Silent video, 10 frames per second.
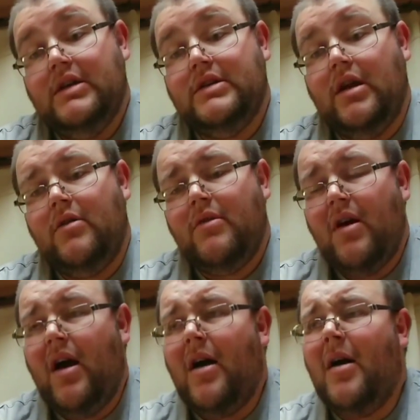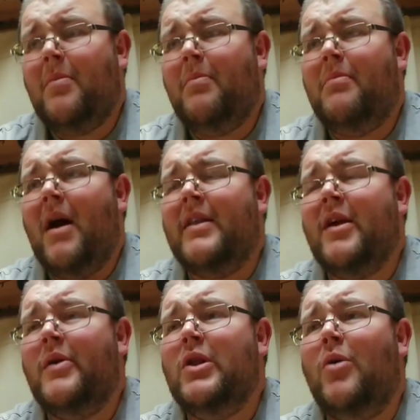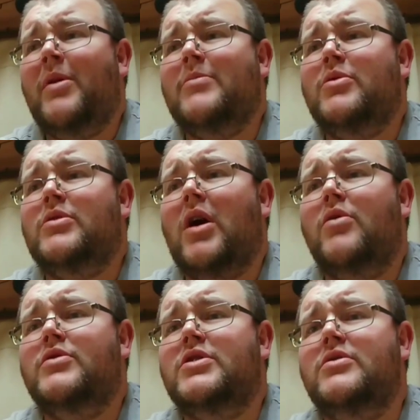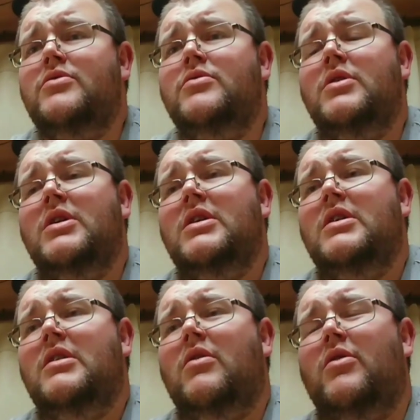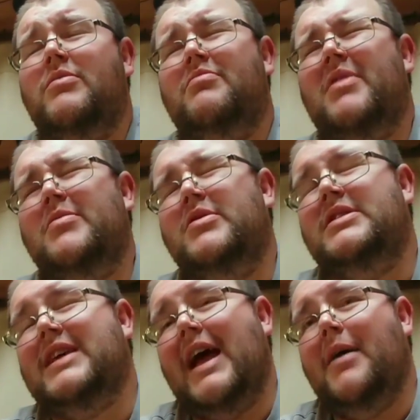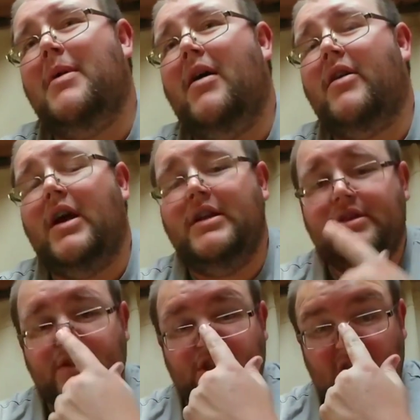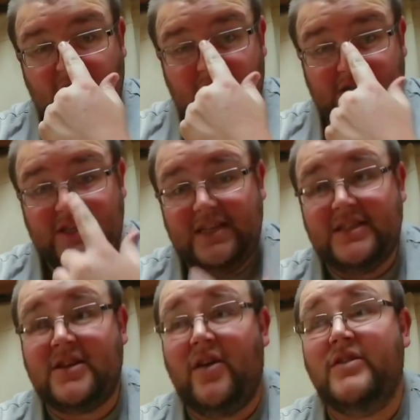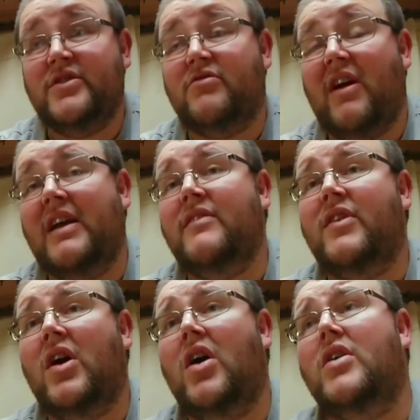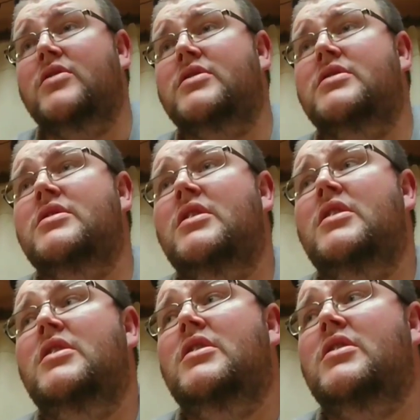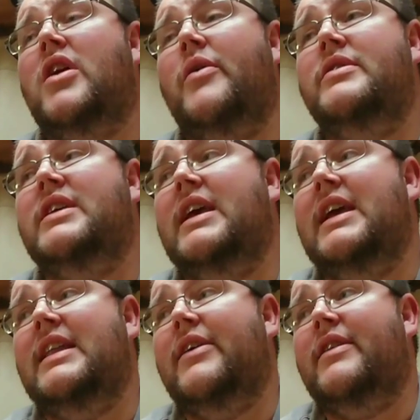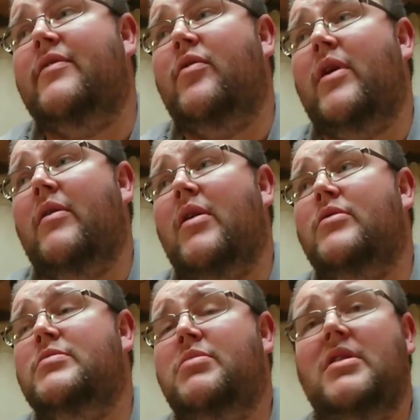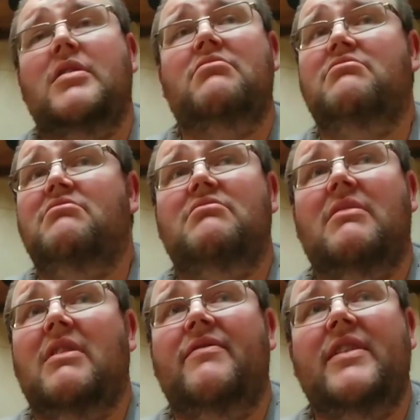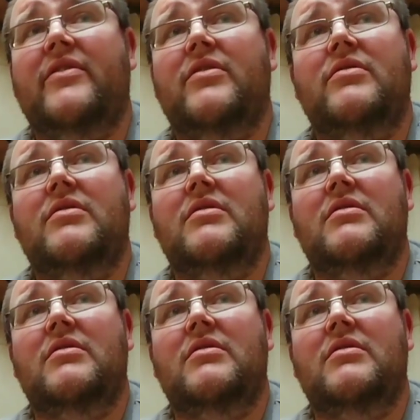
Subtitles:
So I know a lot of people go to, or people say about going to churches, going to graveyards, going to here, there and everywhere else, but I've never,